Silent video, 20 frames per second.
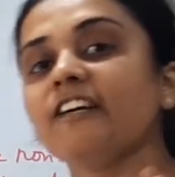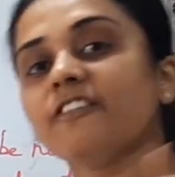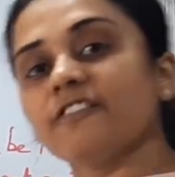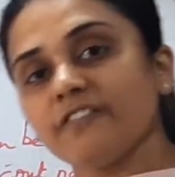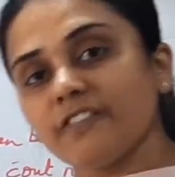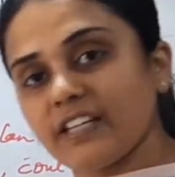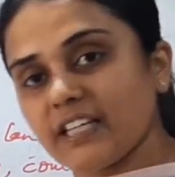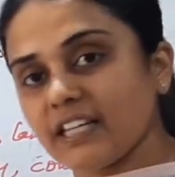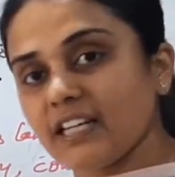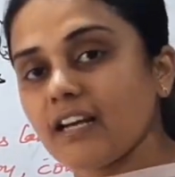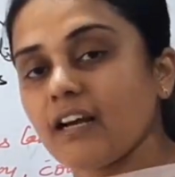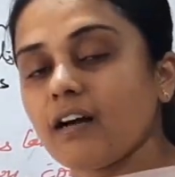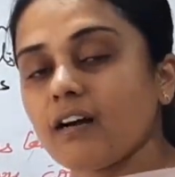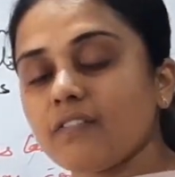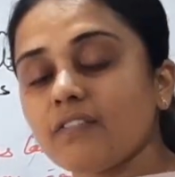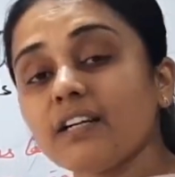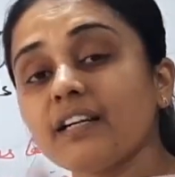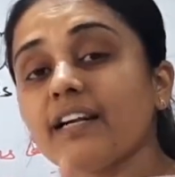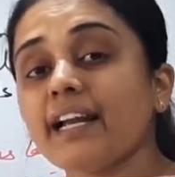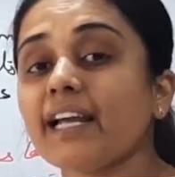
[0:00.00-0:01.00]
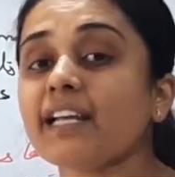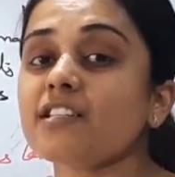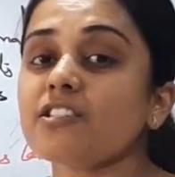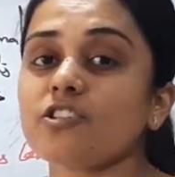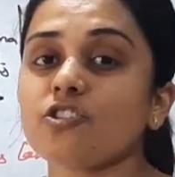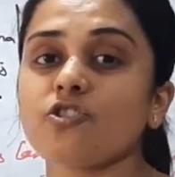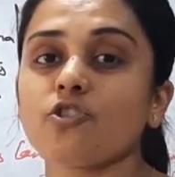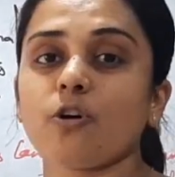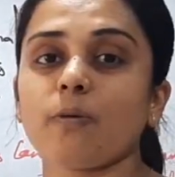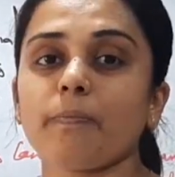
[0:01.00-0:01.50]
wind. Our
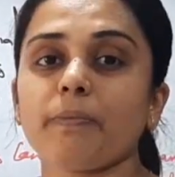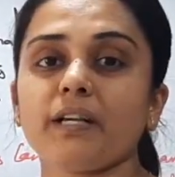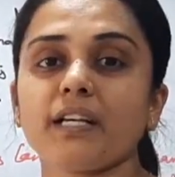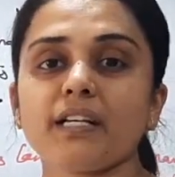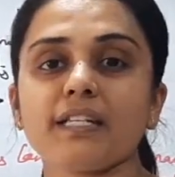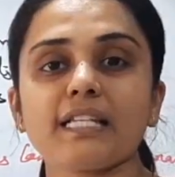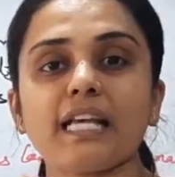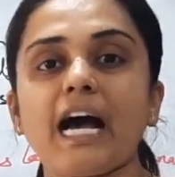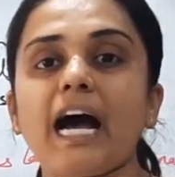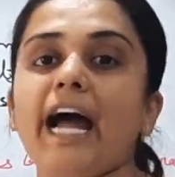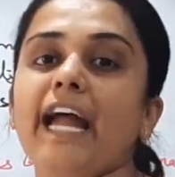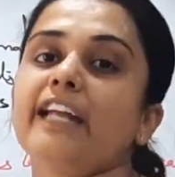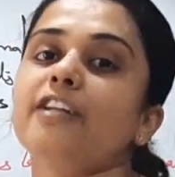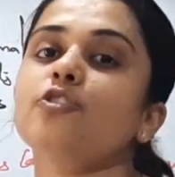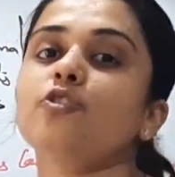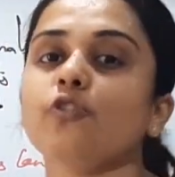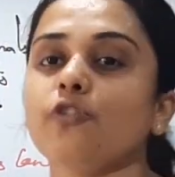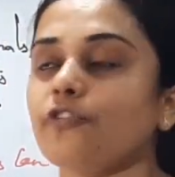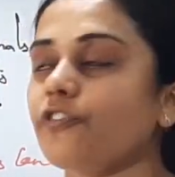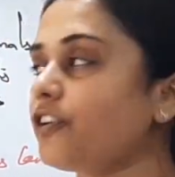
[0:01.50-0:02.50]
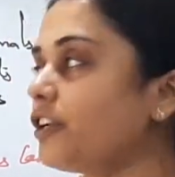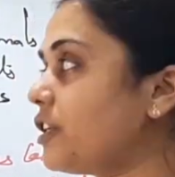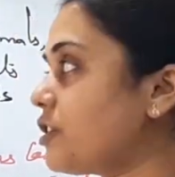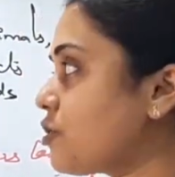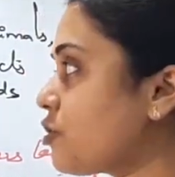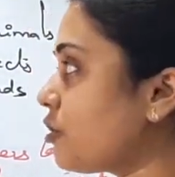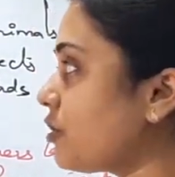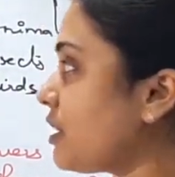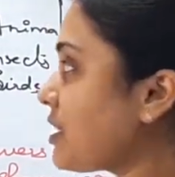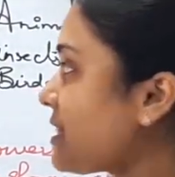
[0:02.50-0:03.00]
next topic is hydrophily.
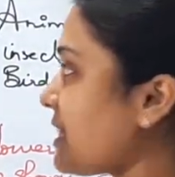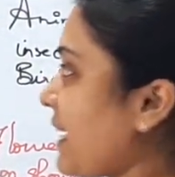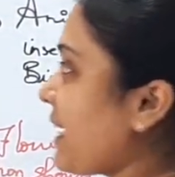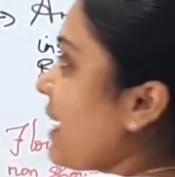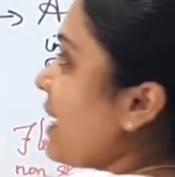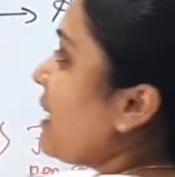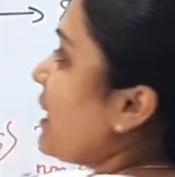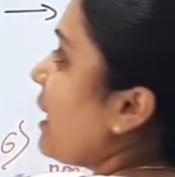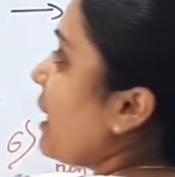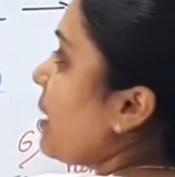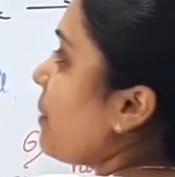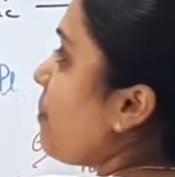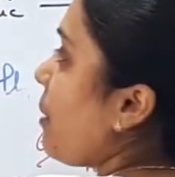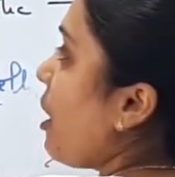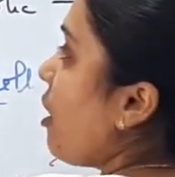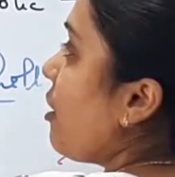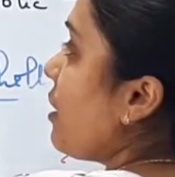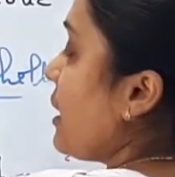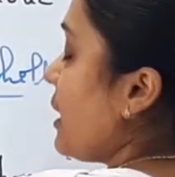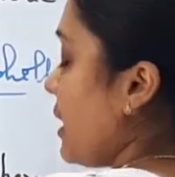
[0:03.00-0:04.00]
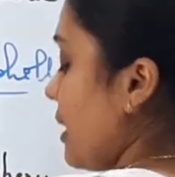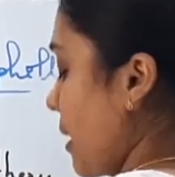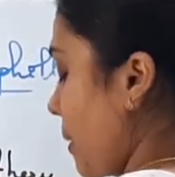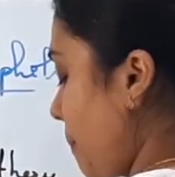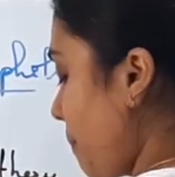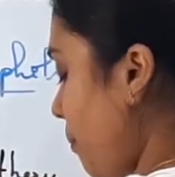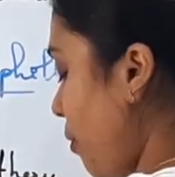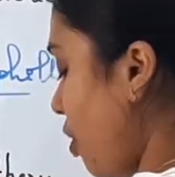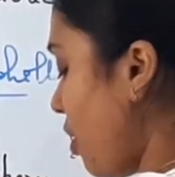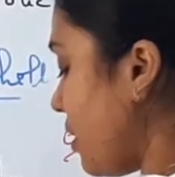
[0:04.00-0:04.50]
So the second abiotic
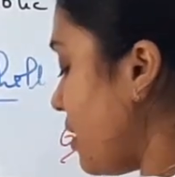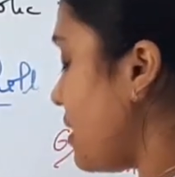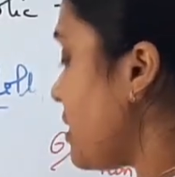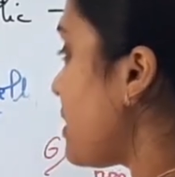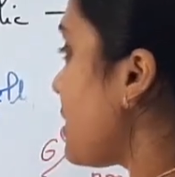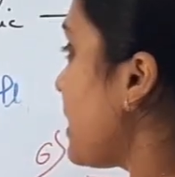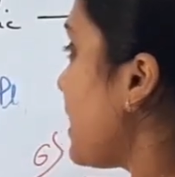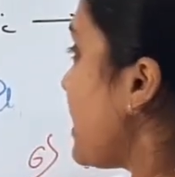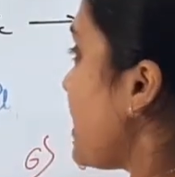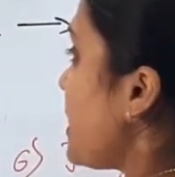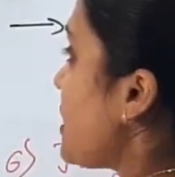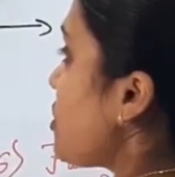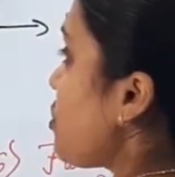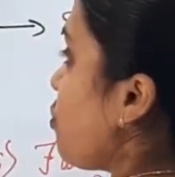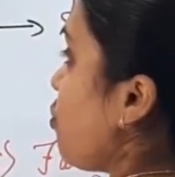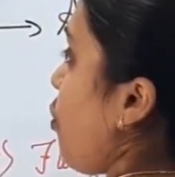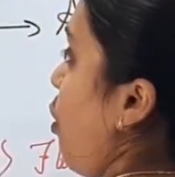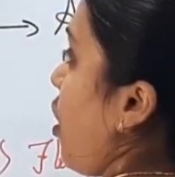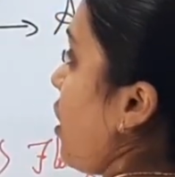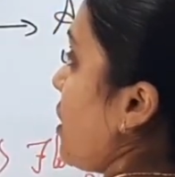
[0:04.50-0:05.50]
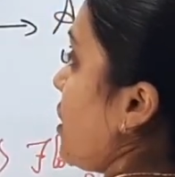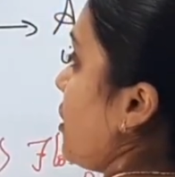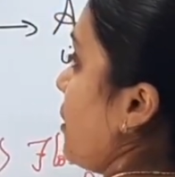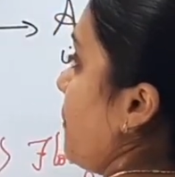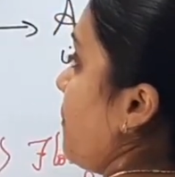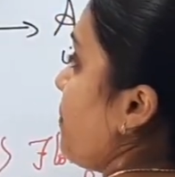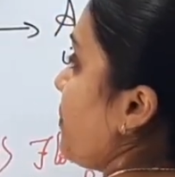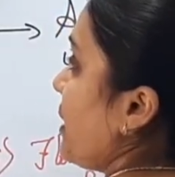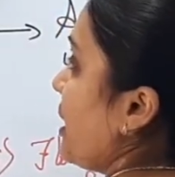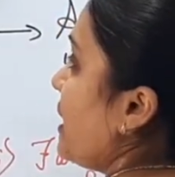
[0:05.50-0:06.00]
component is water,
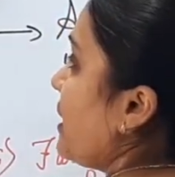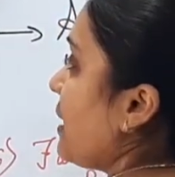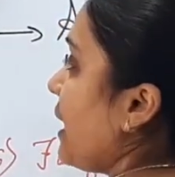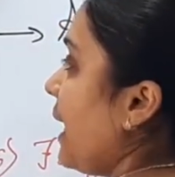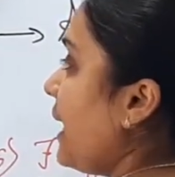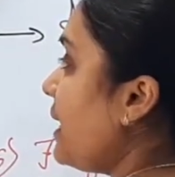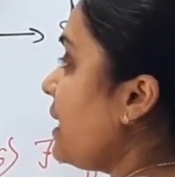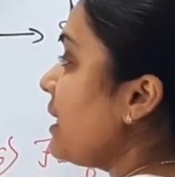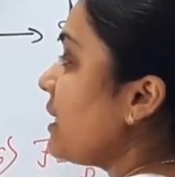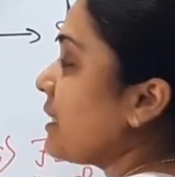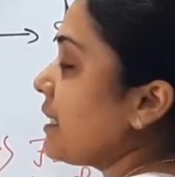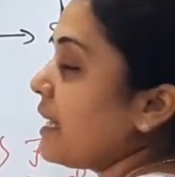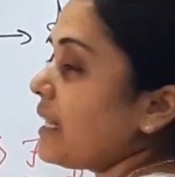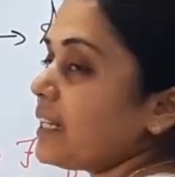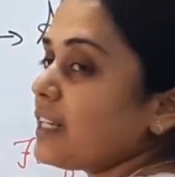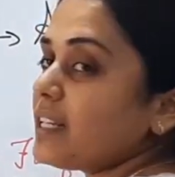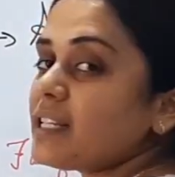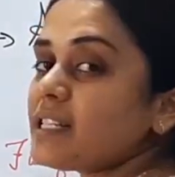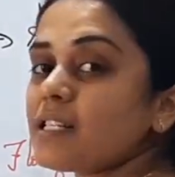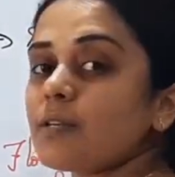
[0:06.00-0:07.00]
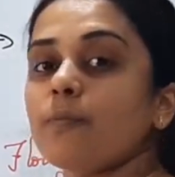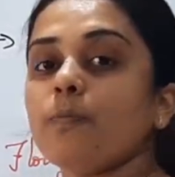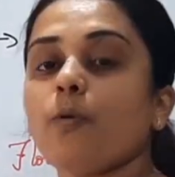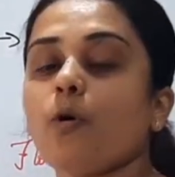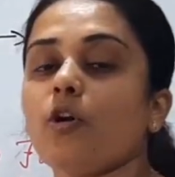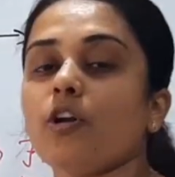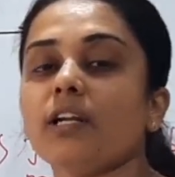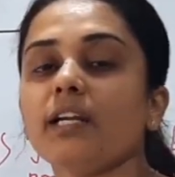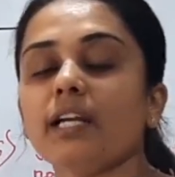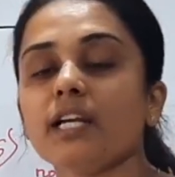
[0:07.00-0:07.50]
right? That is
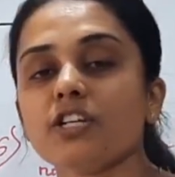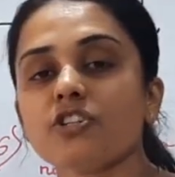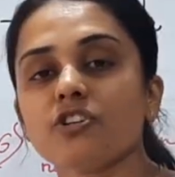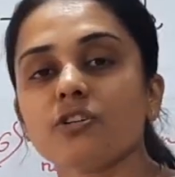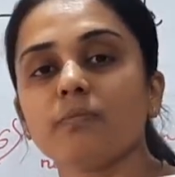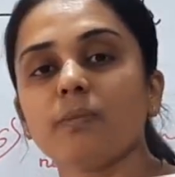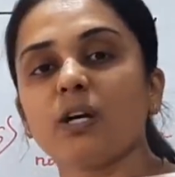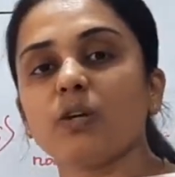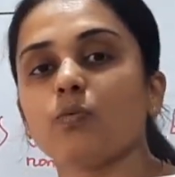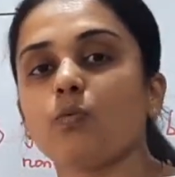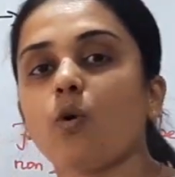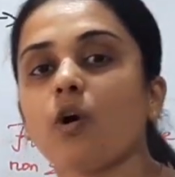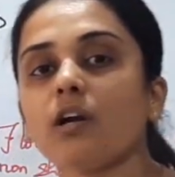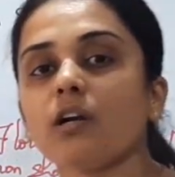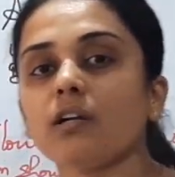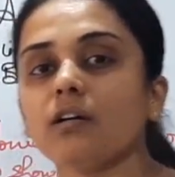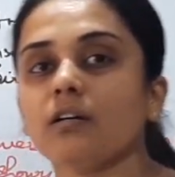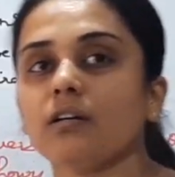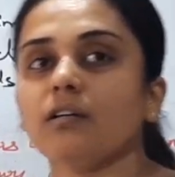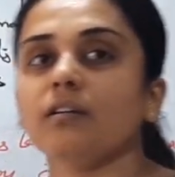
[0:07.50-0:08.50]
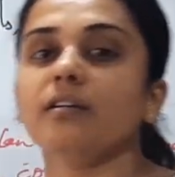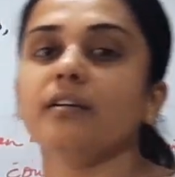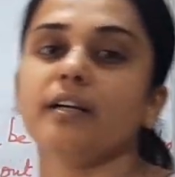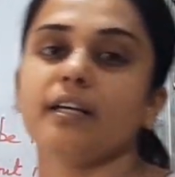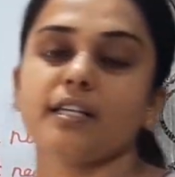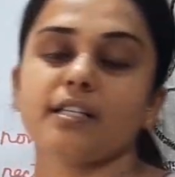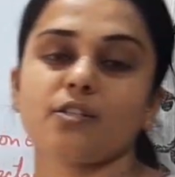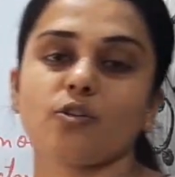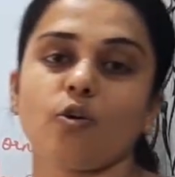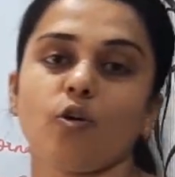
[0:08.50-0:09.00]
pollination by water
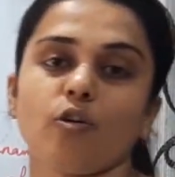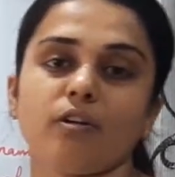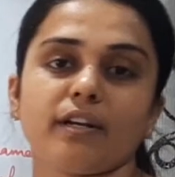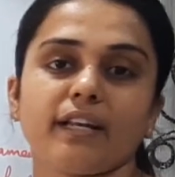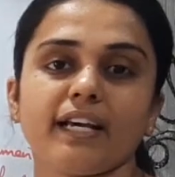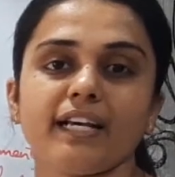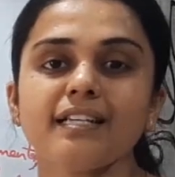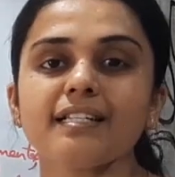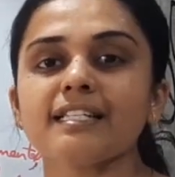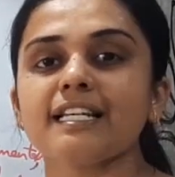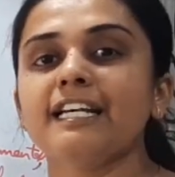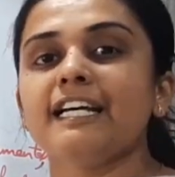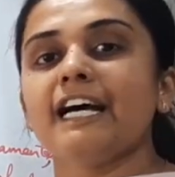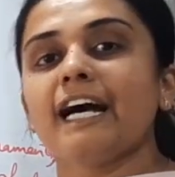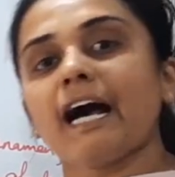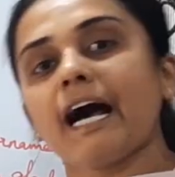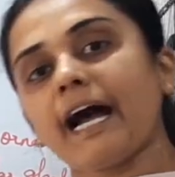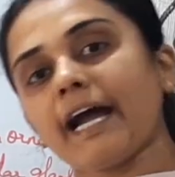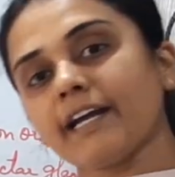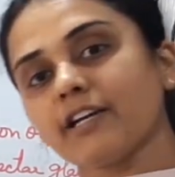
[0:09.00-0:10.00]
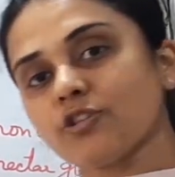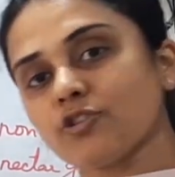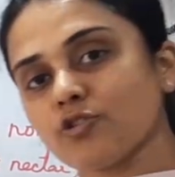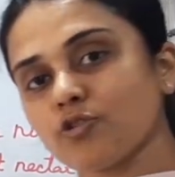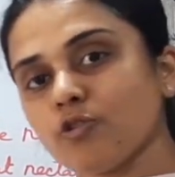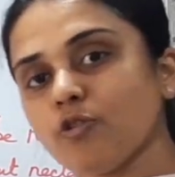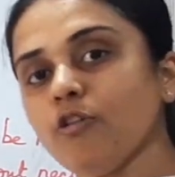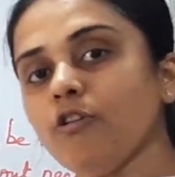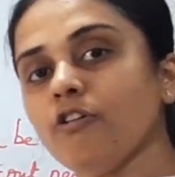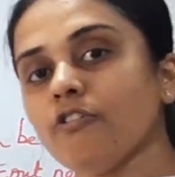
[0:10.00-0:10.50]
is called as
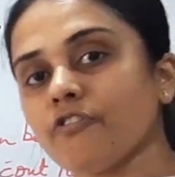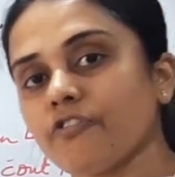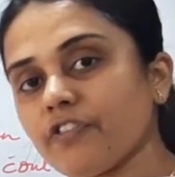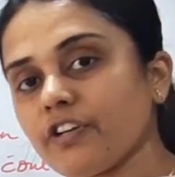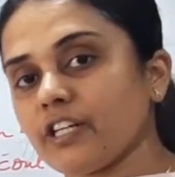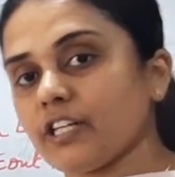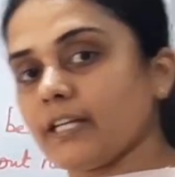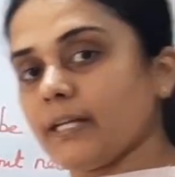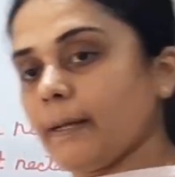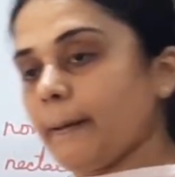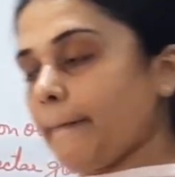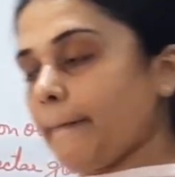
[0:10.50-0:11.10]
hydrophily.